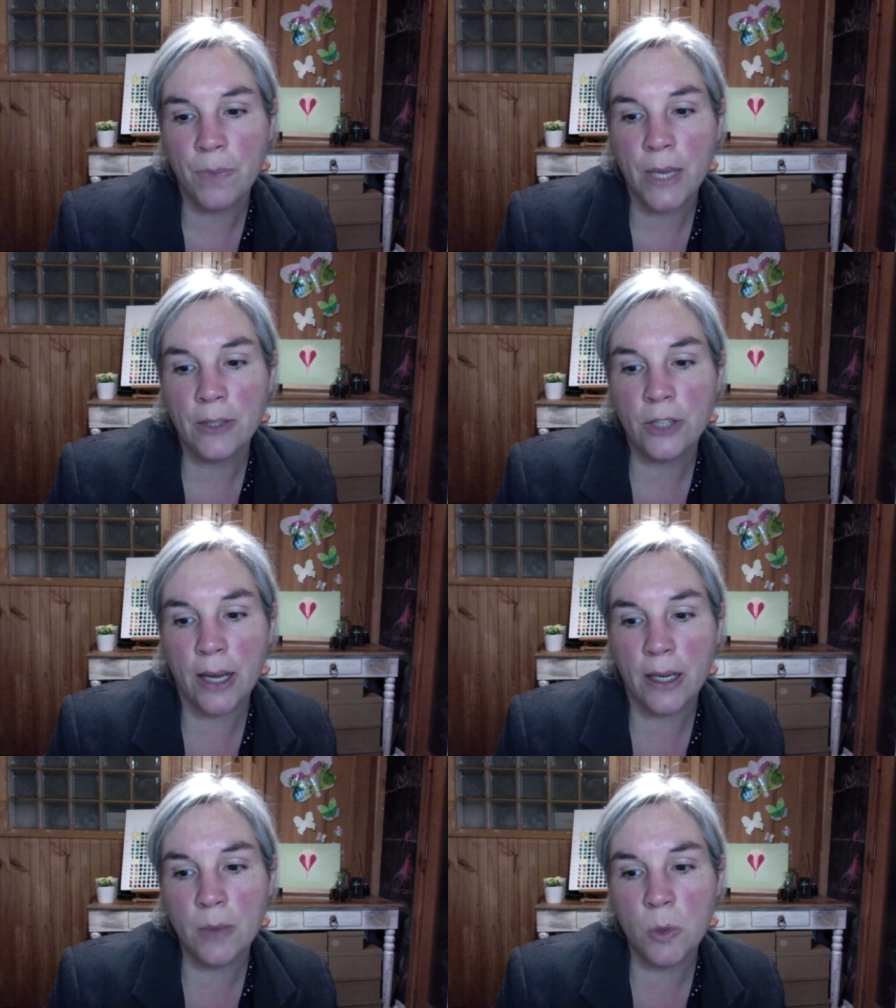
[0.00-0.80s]

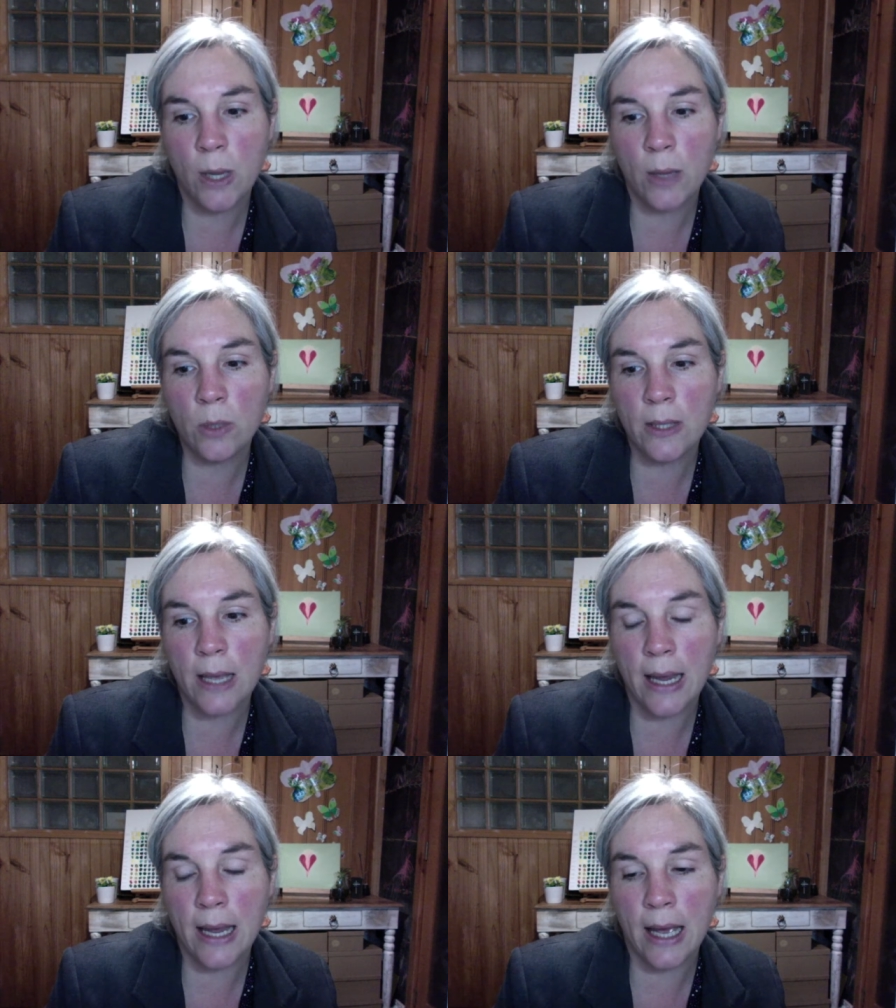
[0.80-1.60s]
Jacob's well was
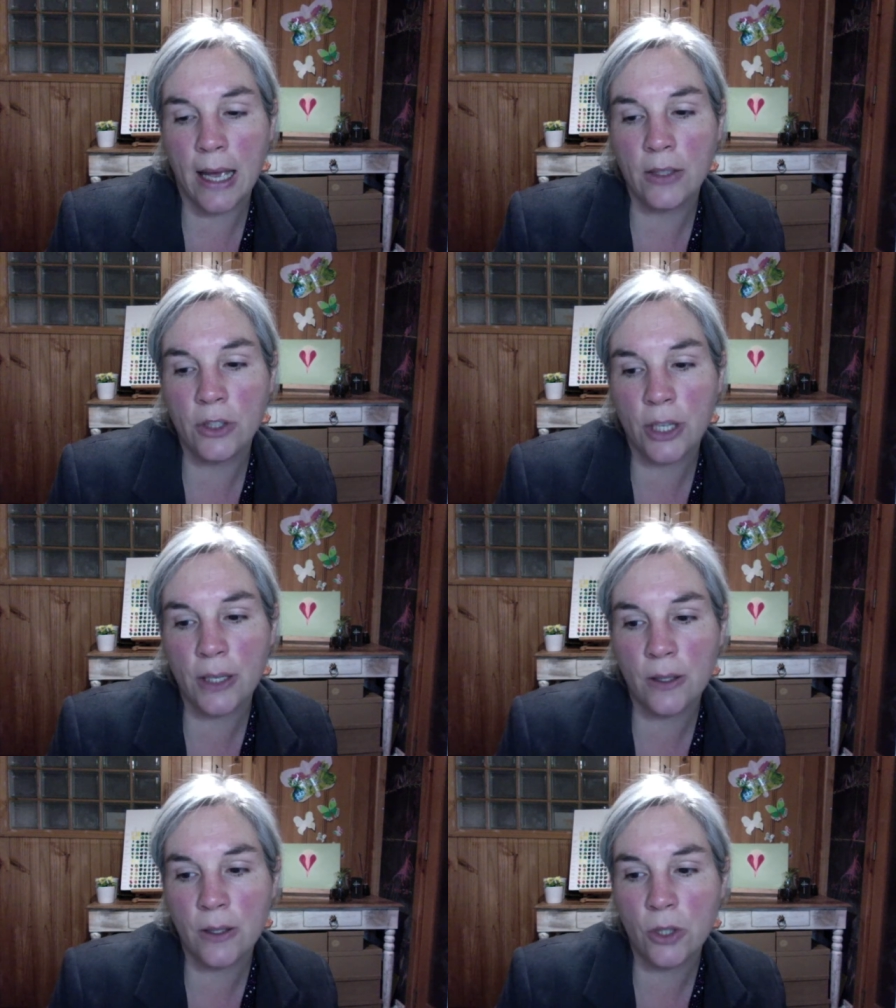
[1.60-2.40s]
there, and
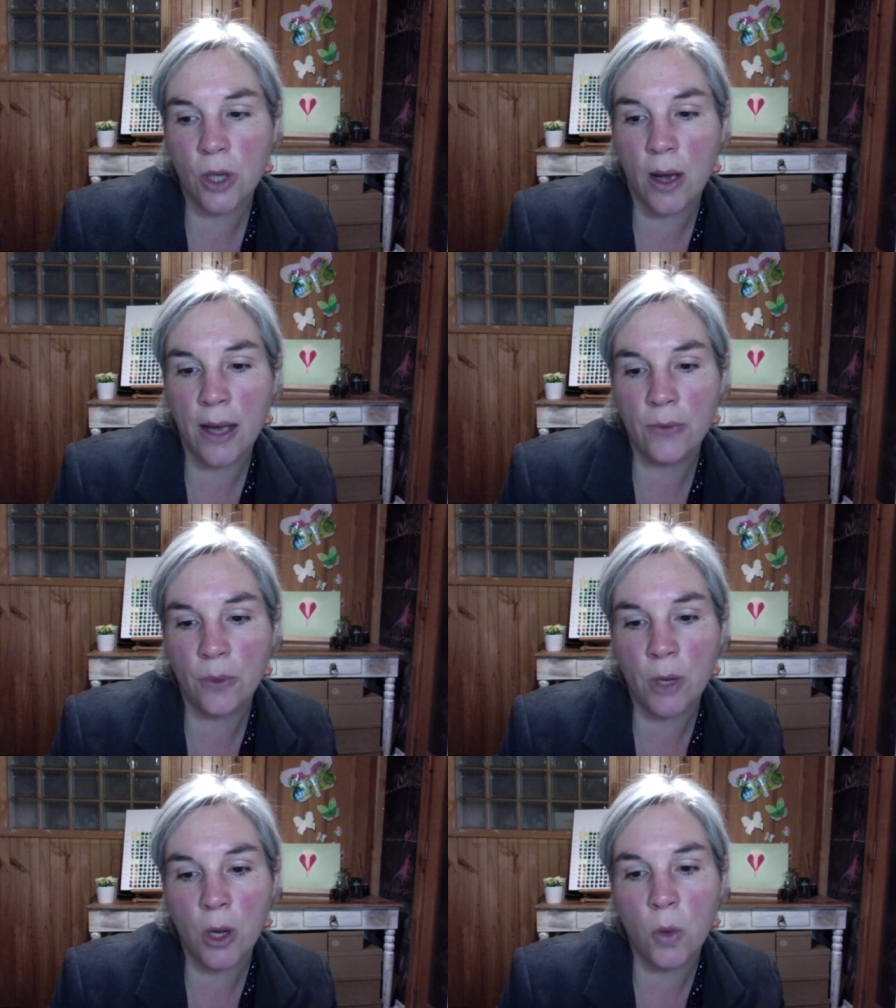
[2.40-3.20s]
Jesus, tired
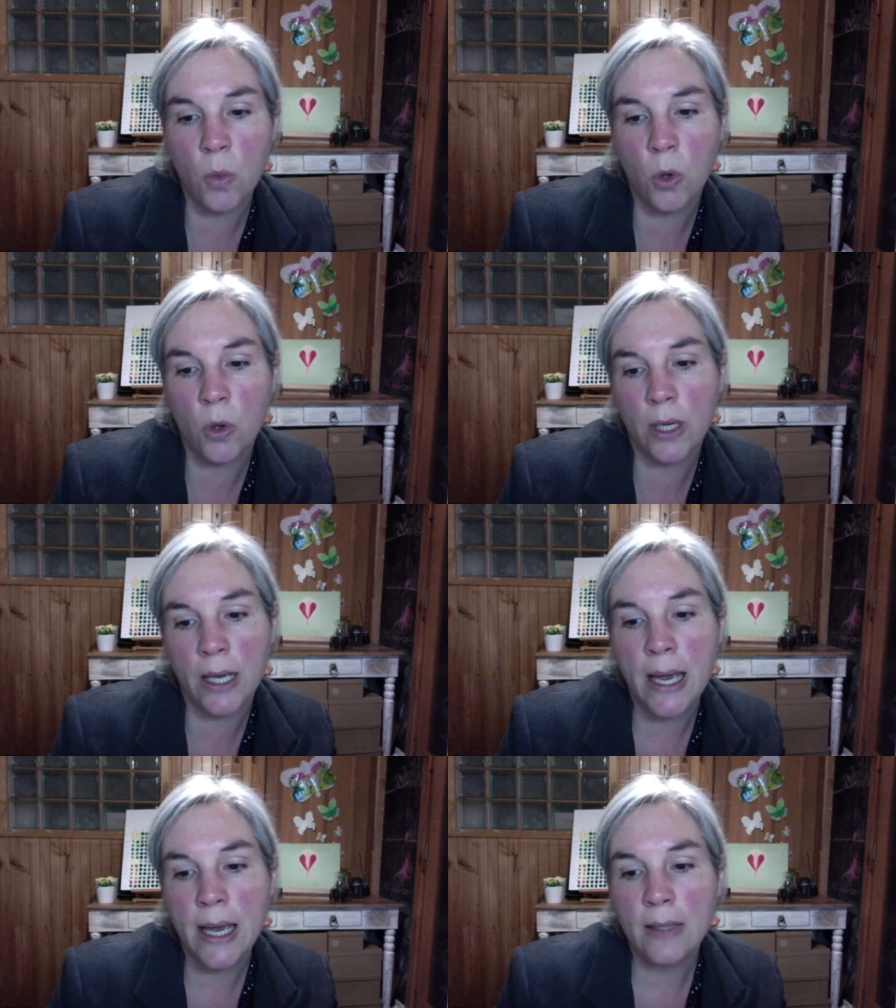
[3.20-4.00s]
from the long walk,
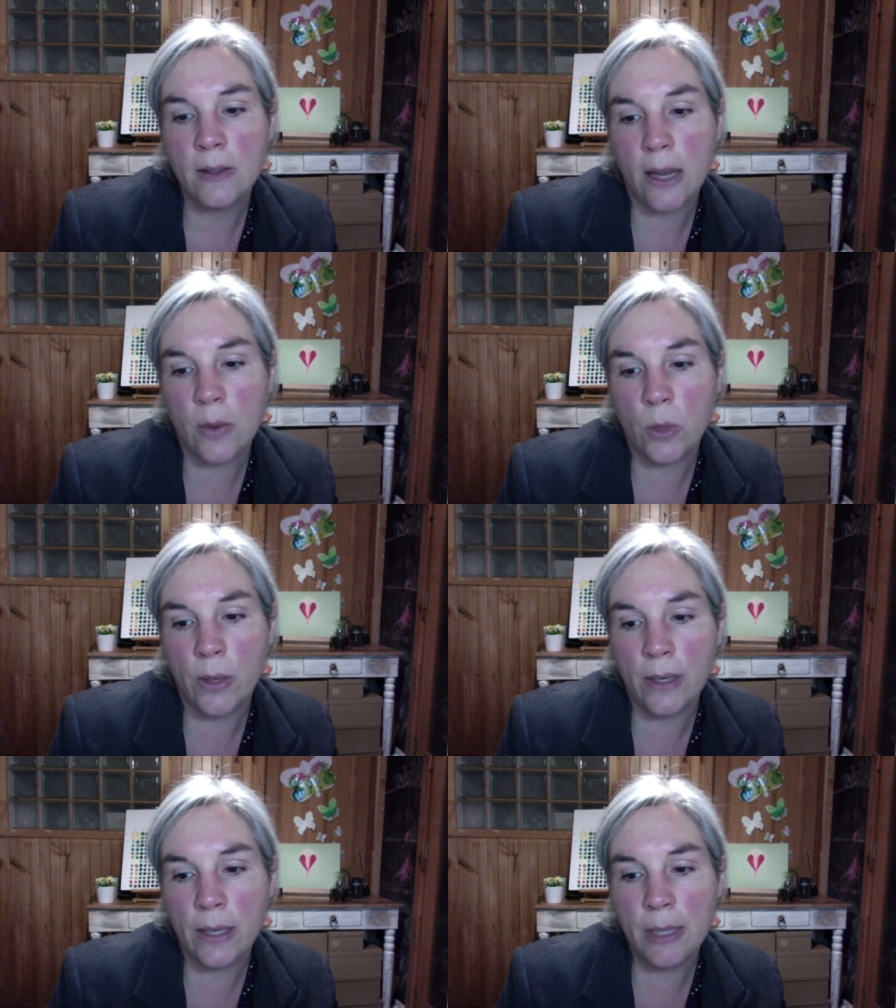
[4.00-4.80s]
sat
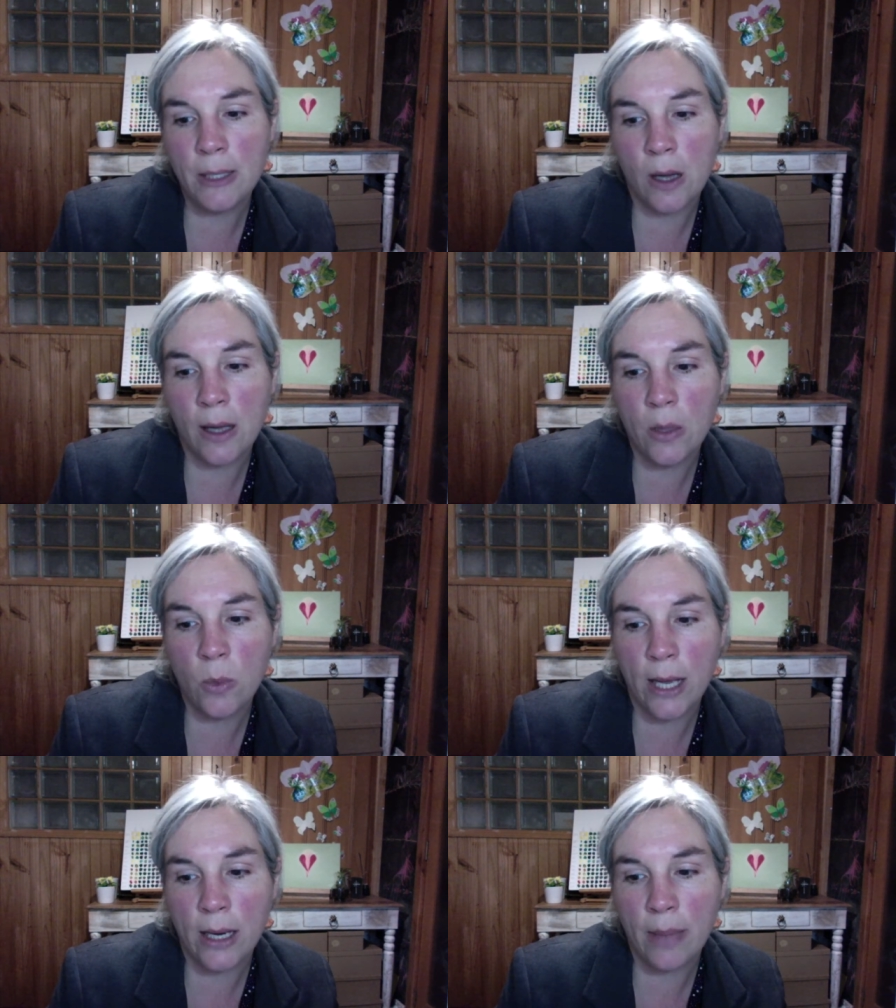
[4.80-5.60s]
wearily beside the
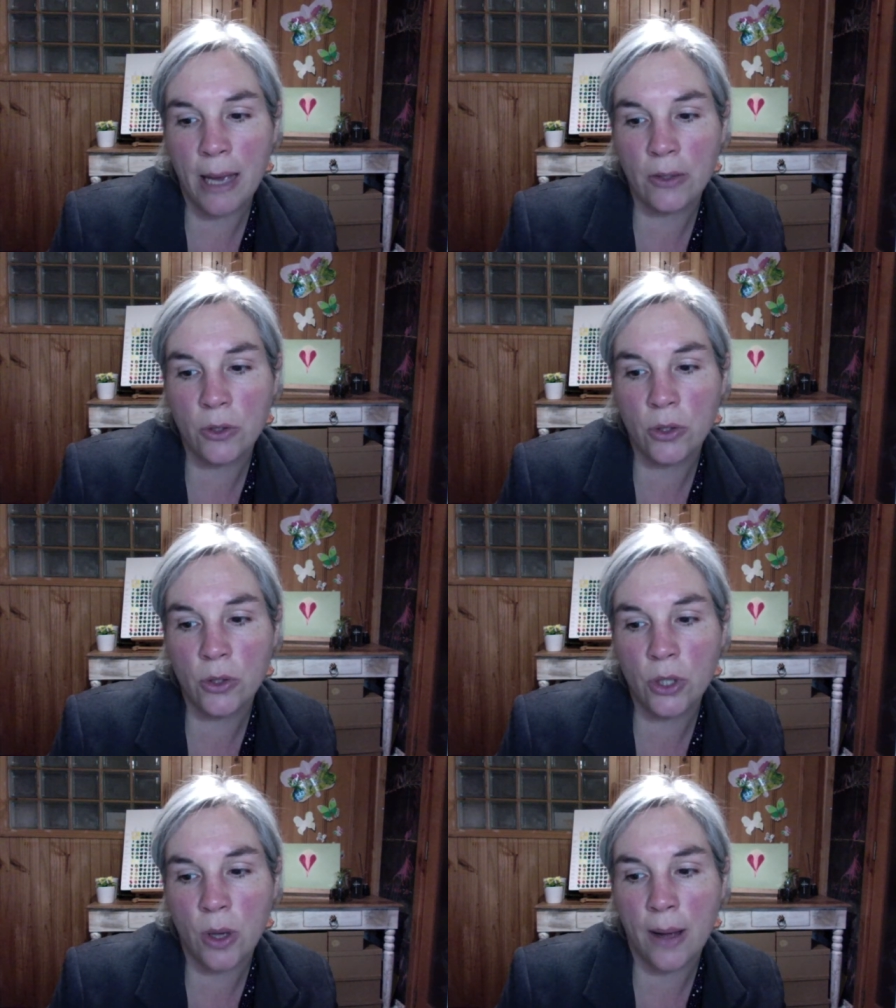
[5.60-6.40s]
well about
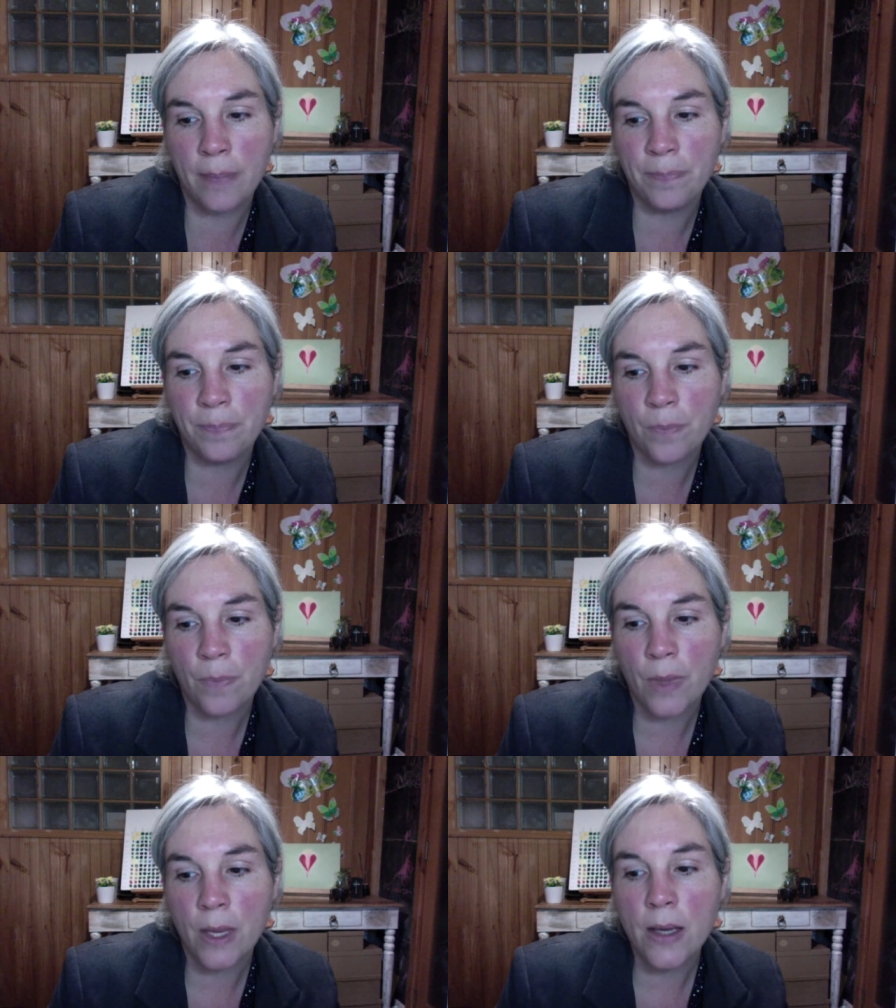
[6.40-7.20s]

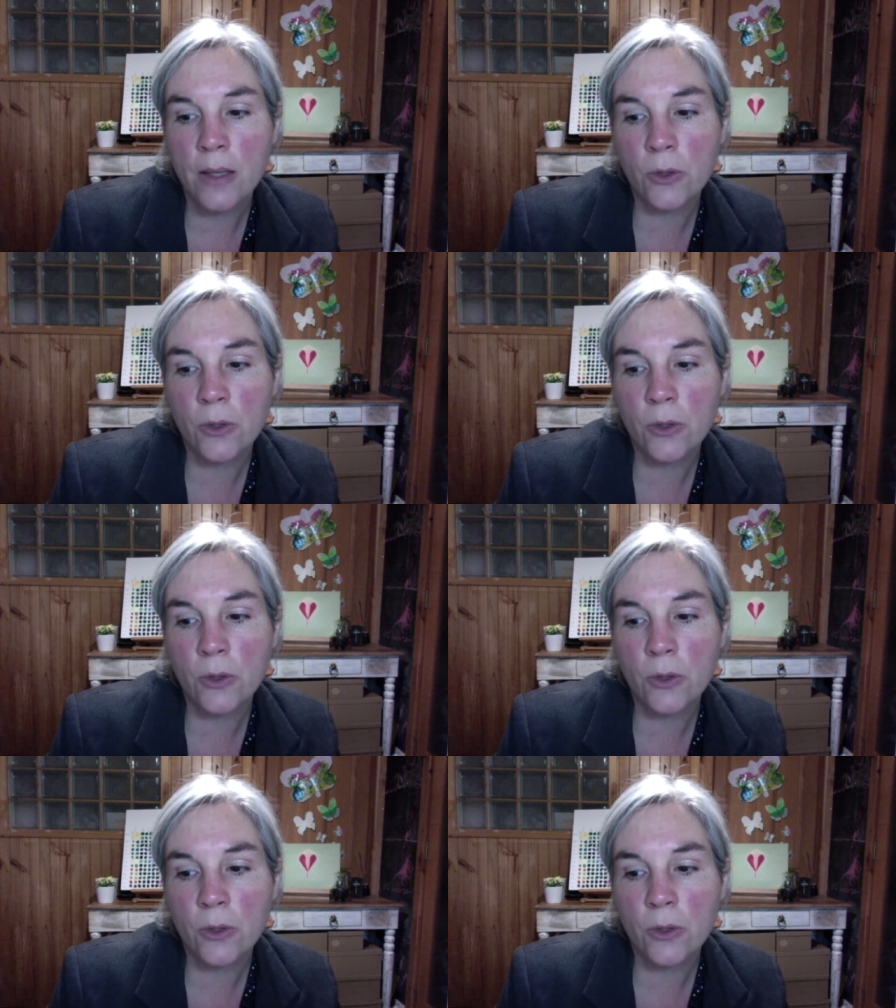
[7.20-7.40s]
noontime.